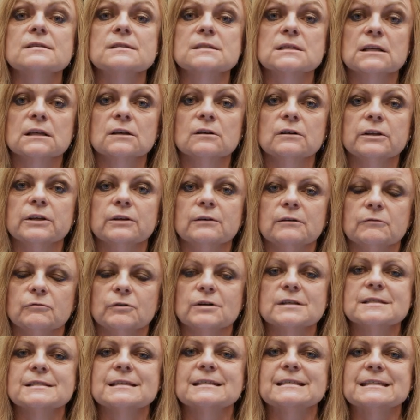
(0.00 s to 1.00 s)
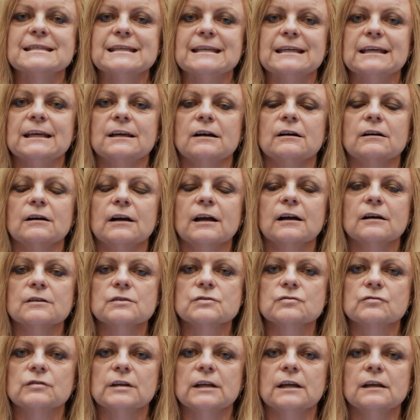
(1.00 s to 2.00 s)
single university in our
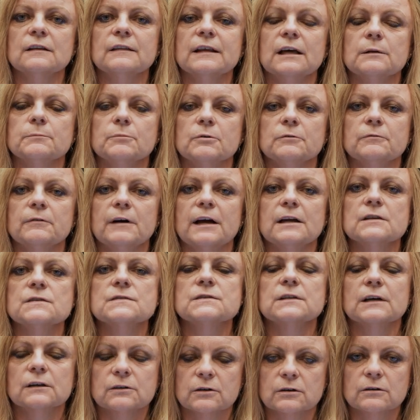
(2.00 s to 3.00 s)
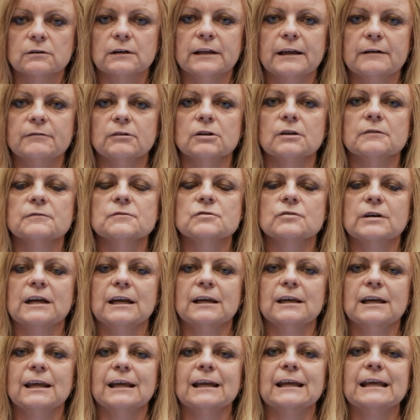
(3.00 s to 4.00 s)
country that provides doctoral level of
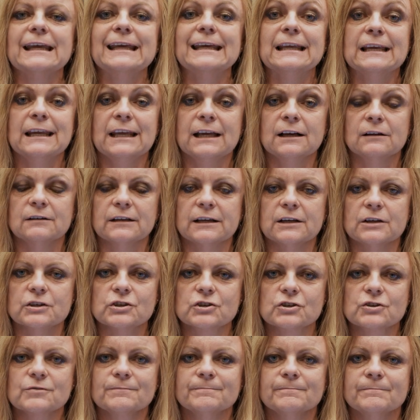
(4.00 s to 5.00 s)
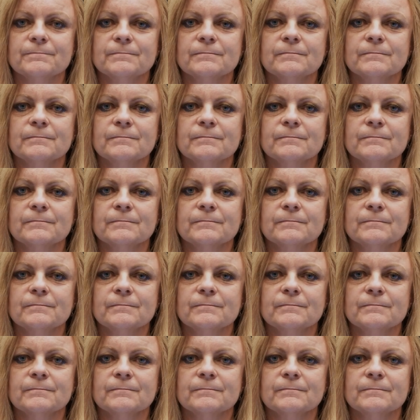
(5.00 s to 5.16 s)
training in English.